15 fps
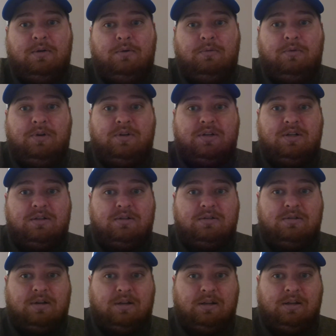which
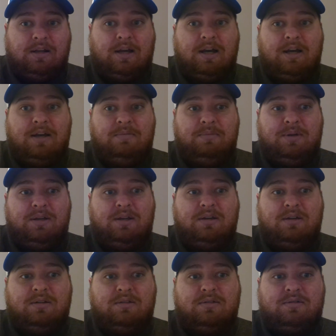is a lie
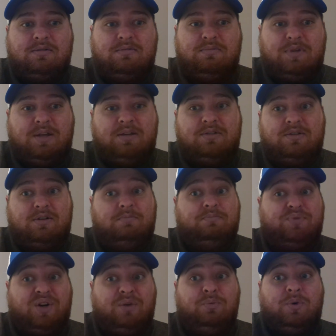because they start
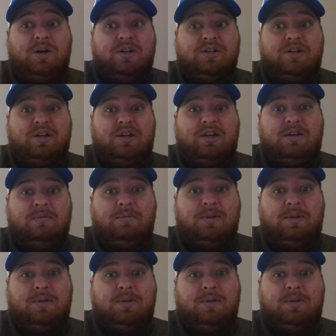brainwashing him,